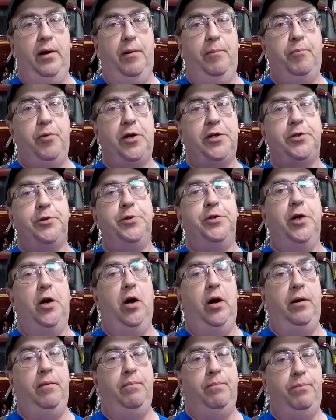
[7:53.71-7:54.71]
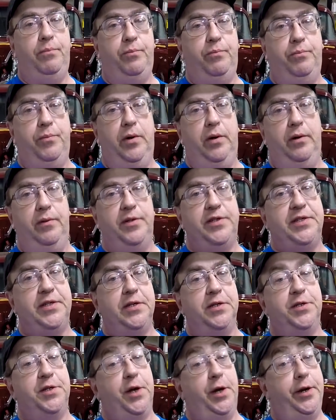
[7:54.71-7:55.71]
Pressure's on. This
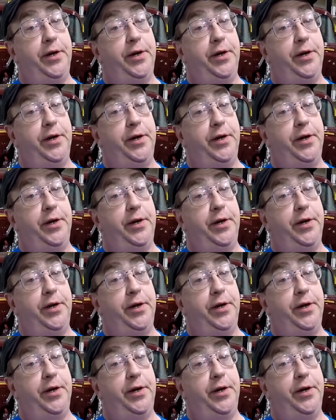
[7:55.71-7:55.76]
thing's got